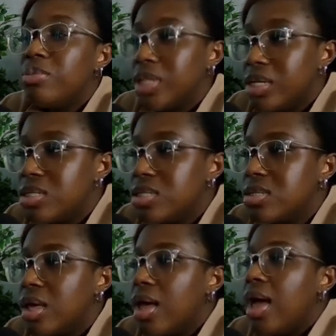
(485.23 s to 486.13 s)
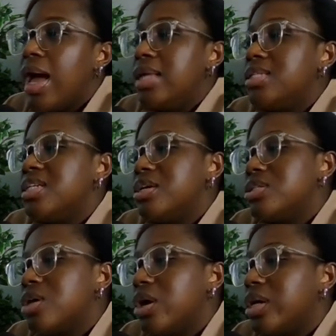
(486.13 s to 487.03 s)
place and set our
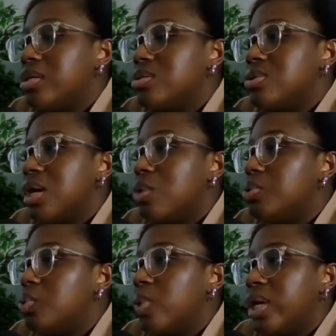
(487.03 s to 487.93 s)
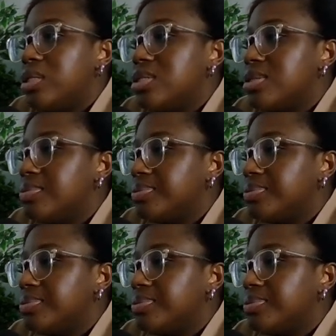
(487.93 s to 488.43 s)
target. So now we wait.